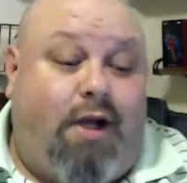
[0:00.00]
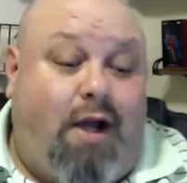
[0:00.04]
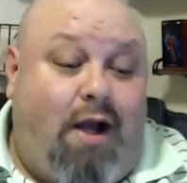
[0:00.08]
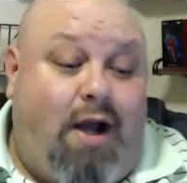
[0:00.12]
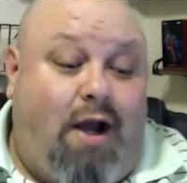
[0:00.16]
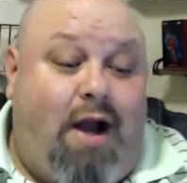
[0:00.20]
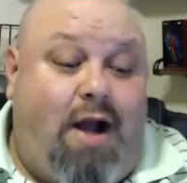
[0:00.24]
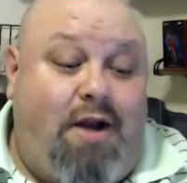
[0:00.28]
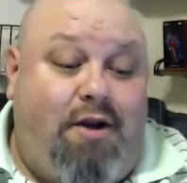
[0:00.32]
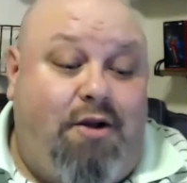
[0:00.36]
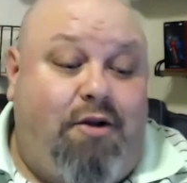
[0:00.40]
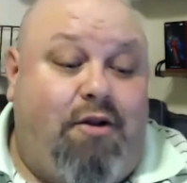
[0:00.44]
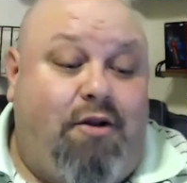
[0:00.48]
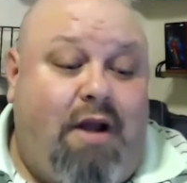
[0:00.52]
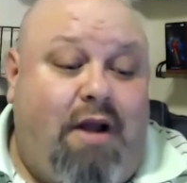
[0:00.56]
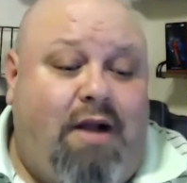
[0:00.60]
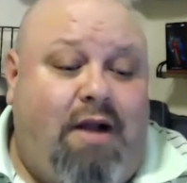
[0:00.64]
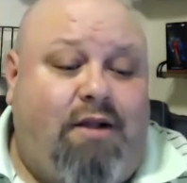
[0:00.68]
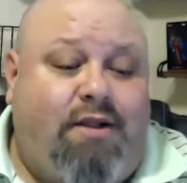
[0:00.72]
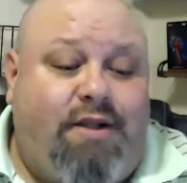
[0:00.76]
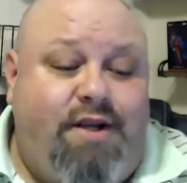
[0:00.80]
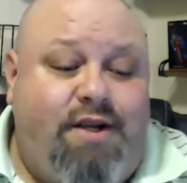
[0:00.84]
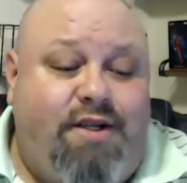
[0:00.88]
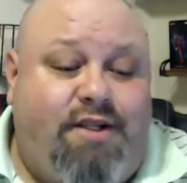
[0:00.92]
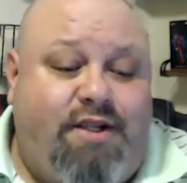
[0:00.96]
I do
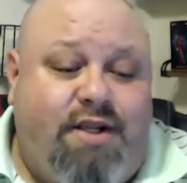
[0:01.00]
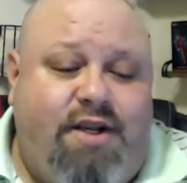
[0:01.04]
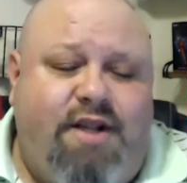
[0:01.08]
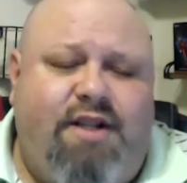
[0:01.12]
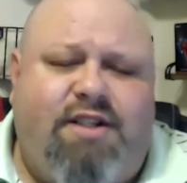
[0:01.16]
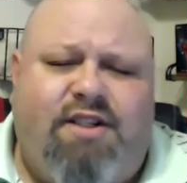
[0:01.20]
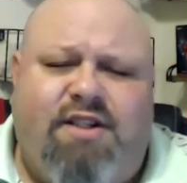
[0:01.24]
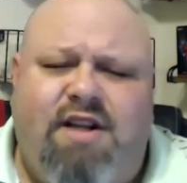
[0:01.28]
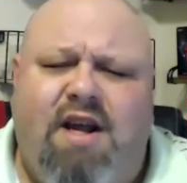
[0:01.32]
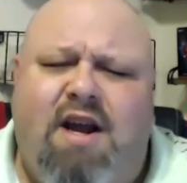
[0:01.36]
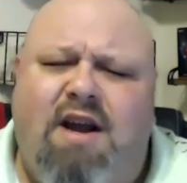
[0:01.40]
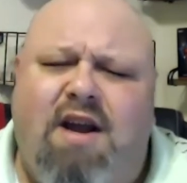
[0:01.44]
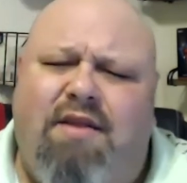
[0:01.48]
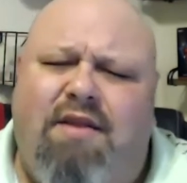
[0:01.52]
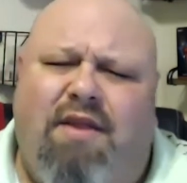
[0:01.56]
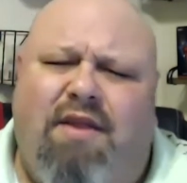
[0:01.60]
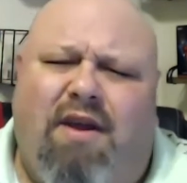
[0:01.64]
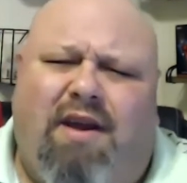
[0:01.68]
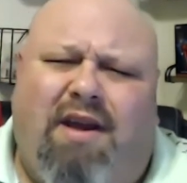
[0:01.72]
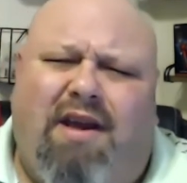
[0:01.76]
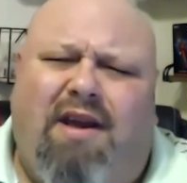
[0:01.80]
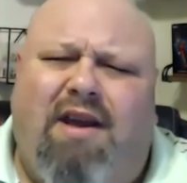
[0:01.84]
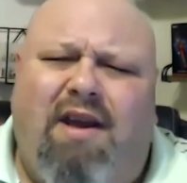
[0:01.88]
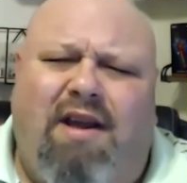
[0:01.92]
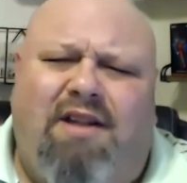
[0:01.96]
like these, and it's
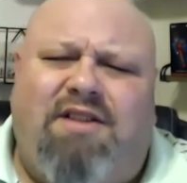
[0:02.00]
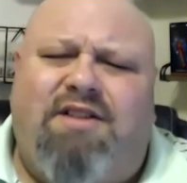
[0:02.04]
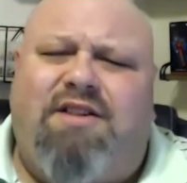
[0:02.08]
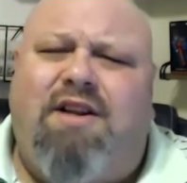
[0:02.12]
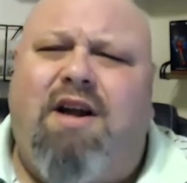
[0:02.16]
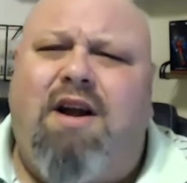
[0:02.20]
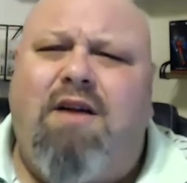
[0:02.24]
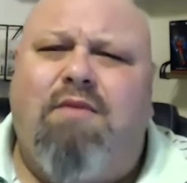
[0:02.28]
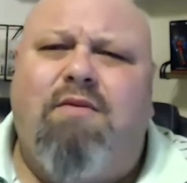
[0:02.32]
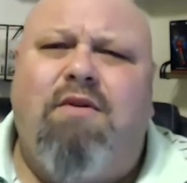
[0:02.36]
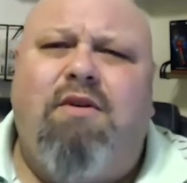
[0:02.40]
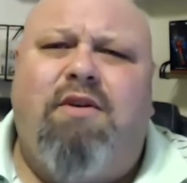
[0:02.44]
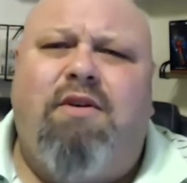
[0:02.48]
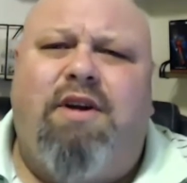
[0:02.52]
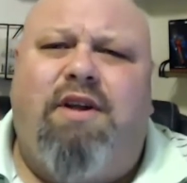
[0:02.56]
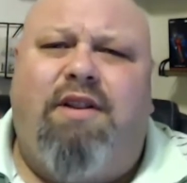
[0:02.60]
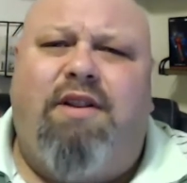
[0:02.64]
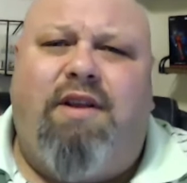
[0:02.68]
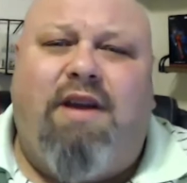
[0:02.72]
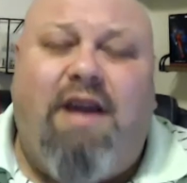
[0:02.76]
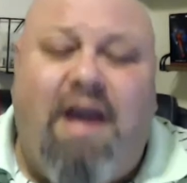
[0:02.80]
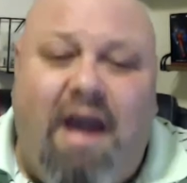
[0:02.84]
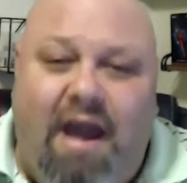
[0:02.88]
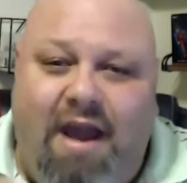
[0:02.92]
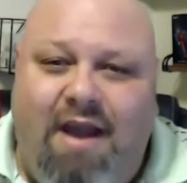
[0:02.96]
not really the
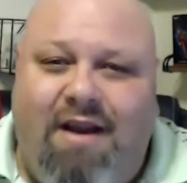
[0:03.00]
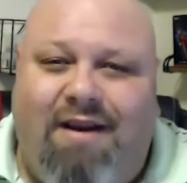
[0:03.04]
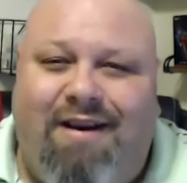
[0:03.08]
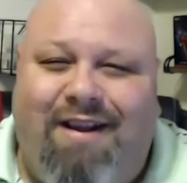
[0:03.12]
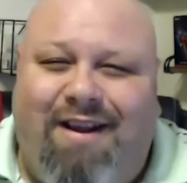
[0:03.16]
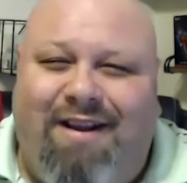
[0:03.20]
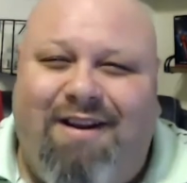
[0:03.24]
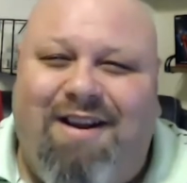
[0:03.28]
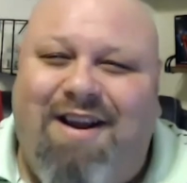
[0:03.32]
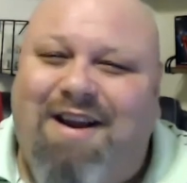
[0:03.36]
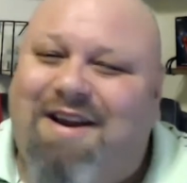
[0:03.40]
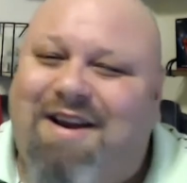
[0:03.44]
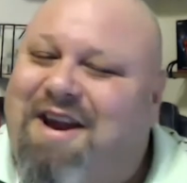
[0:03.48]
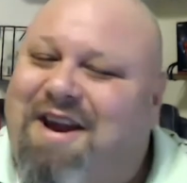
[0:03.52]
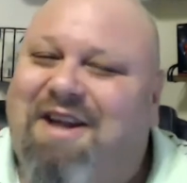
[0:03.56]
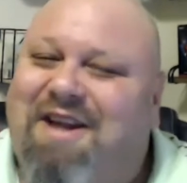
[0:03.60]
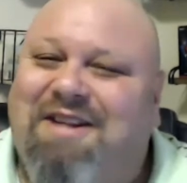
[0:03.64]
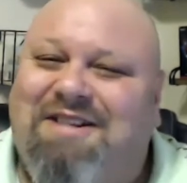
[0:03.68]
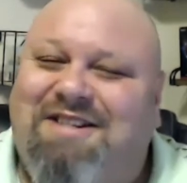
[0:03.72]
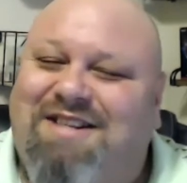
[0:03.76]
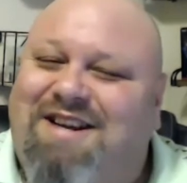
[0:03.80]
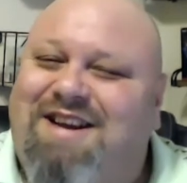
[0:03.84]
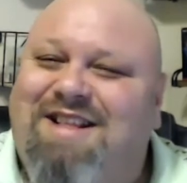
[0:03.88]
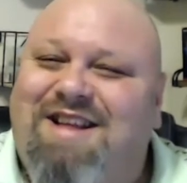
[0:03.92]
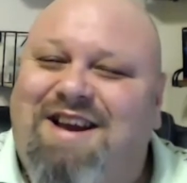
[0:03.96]
candy. And I can't
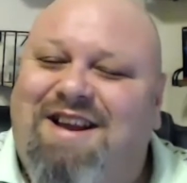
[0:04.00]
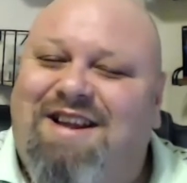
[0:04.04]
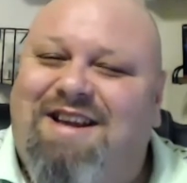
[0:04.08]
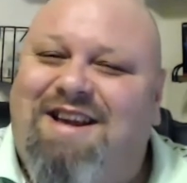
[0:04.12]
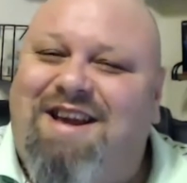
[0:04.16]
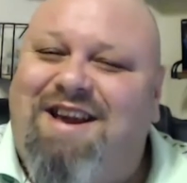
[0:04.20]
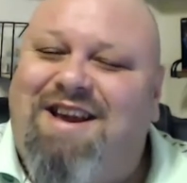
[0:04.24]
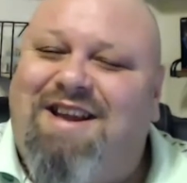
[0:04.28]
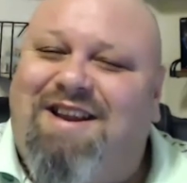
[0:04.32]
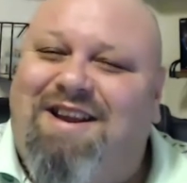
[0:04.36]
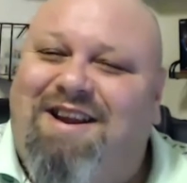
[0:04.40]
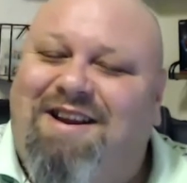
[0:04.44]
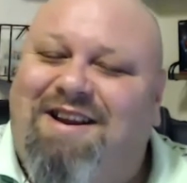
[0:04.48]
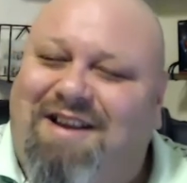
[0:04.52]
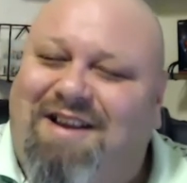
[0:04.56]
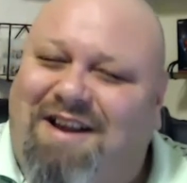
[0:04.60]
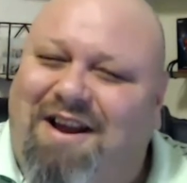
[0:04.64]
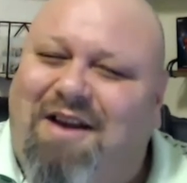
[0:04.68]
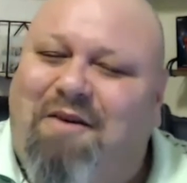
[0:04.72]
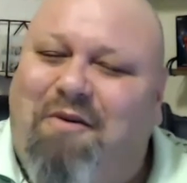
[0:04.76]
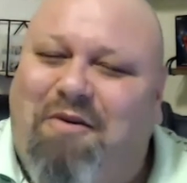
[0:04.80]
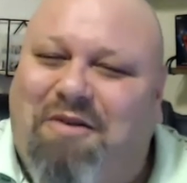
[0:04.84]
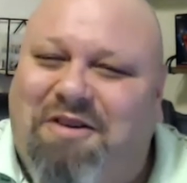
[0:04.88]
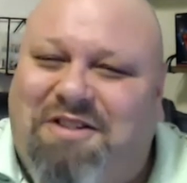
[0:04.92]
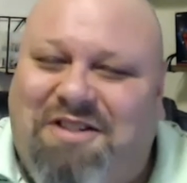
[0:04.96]
say that again. I
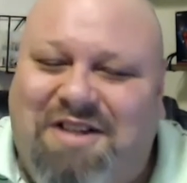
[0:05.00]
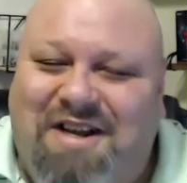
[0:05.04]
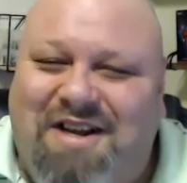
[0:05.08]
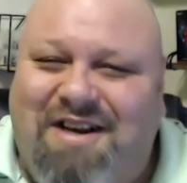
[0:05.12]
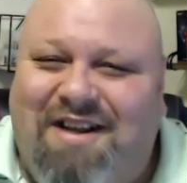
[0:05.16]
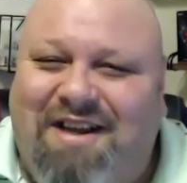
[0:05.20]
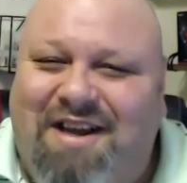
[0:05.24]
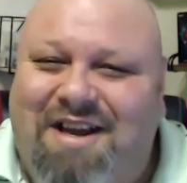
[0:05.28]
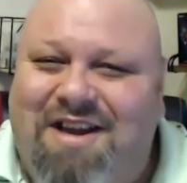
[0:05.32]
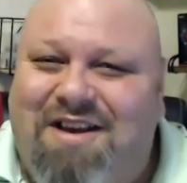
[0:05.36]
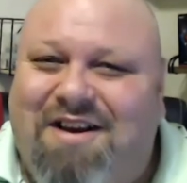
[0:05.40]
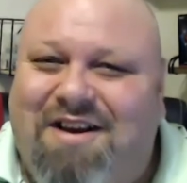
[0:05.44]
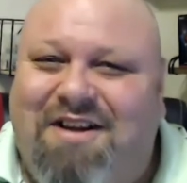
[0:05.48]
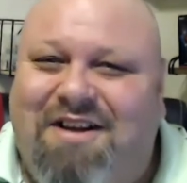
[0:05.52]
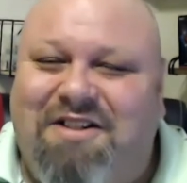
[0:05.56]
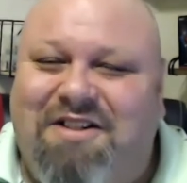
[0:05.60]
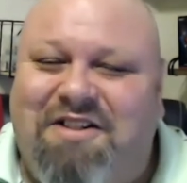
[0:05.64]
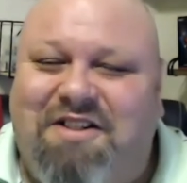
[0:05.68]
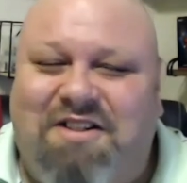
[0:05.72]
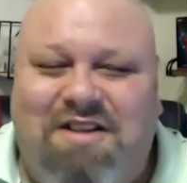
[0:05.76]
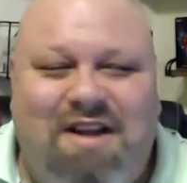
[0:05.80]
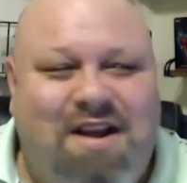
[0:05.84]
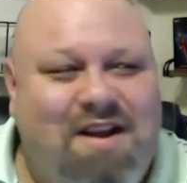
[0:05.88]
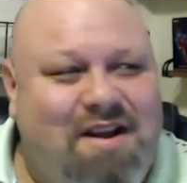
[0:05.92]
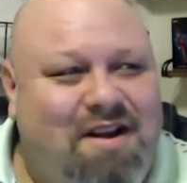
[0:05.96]
don't want to say it again because
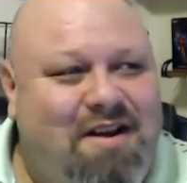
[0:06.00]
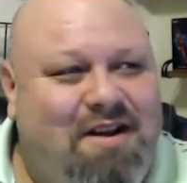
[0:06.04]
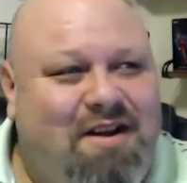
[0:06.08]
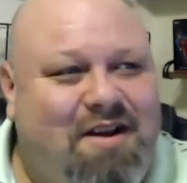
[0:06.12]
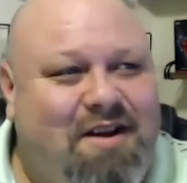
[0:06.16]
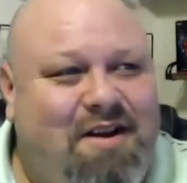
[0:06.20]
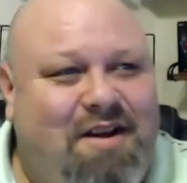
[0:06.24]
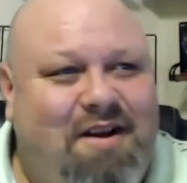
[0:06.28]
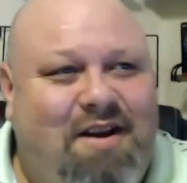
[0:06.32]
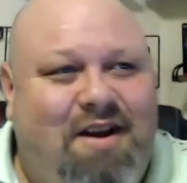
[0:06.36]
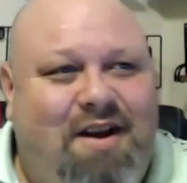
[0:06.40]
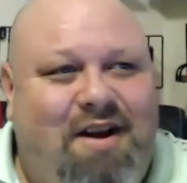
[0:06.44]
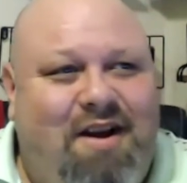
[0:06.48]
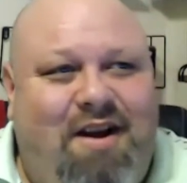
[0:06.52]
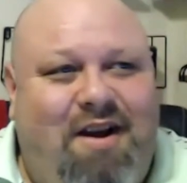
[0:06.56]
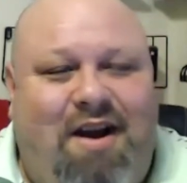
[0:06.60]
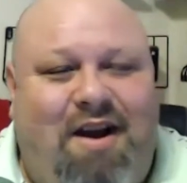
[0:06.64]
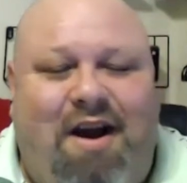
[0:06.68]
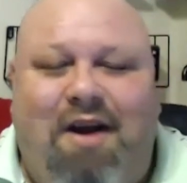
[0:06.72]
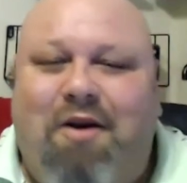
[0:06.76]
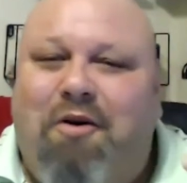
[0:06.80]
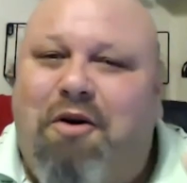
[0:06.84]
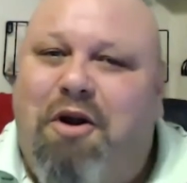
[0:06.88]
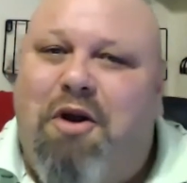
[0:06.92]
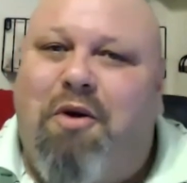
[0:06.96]
it's not.
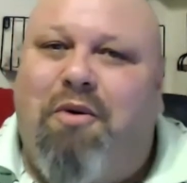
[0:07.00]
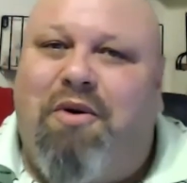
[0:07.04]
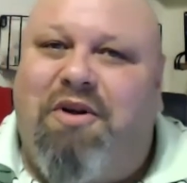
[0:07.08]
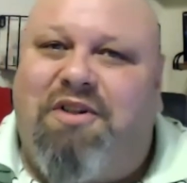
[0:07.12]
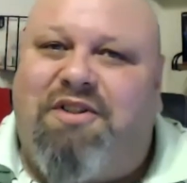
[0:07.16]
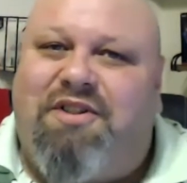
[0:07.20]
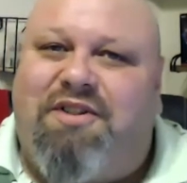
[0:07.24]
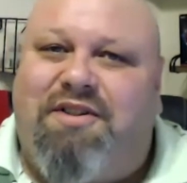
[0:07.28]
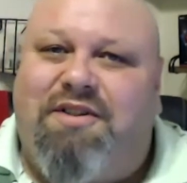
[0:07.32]
I don't know.